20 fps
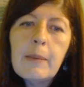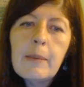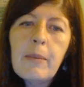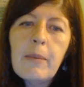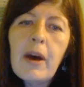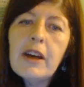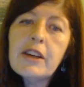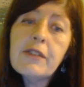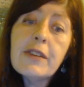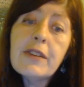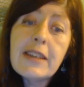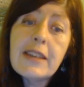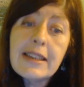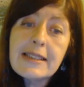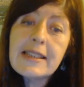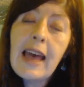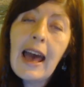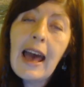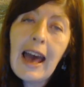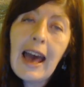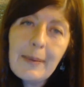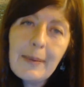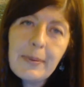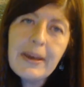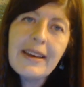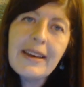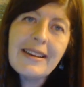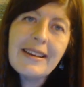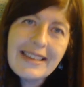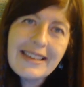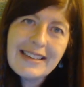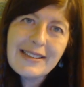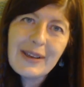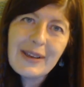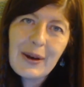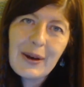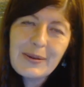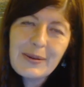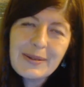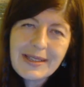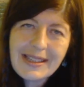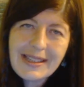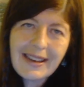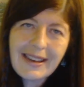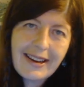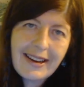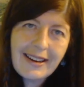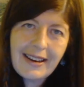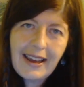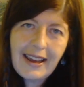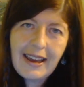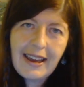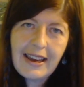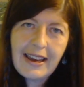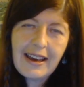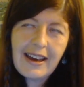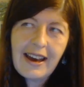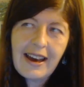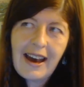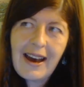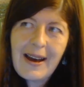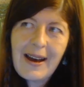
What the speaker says: Mercury is happy in his own sign here,